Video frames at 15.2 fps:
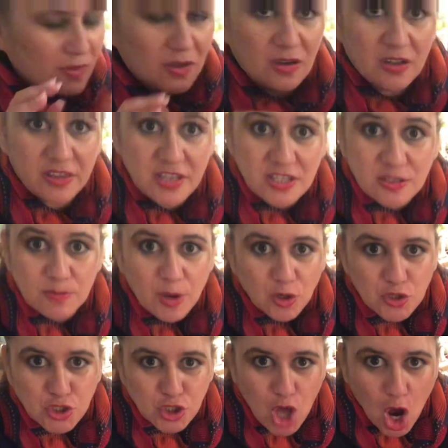God, this
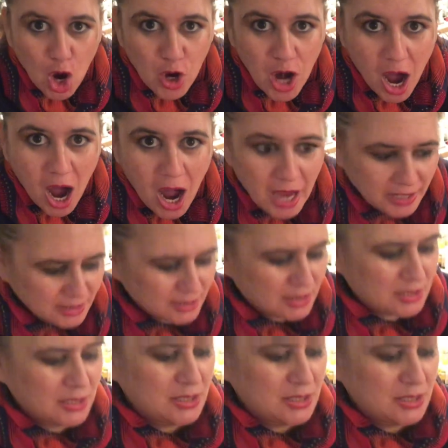smells so nice.